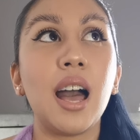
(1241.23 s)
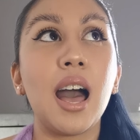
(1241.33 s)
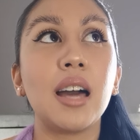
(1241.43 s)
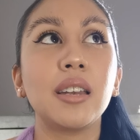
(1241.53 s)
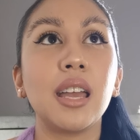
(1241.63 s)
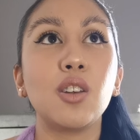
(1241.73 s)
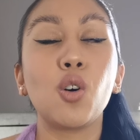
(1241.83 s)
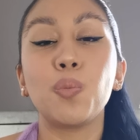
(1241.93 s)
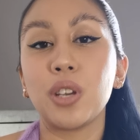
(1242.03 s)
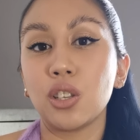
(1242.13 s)
and it
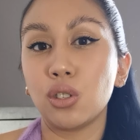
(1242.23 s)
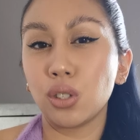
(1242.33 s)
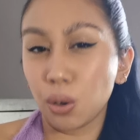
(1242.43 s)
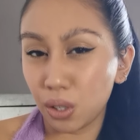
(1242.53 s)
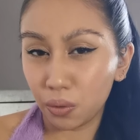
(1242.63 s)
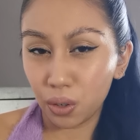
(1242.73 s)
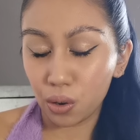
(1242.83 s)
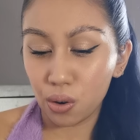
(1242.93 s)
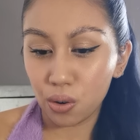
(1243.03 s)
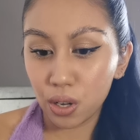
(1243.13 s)
not be so
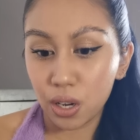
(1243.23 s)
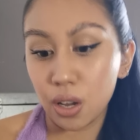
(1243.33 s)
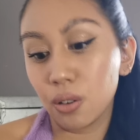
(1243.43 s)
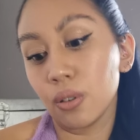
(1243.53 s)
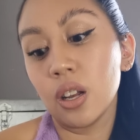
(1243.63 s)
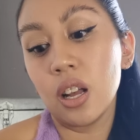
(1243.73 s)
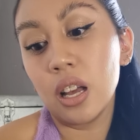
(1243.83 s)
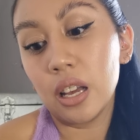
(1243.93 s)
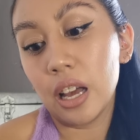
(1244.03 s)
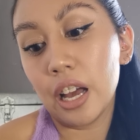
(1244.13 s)
difficult, you know.
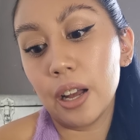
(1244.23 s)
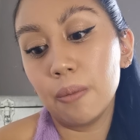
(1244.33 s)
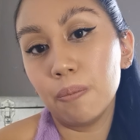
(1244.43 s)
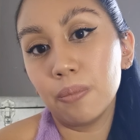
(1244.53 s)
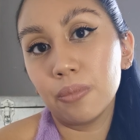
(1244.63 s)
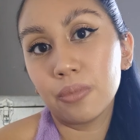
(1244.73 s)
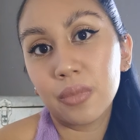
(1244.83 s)
And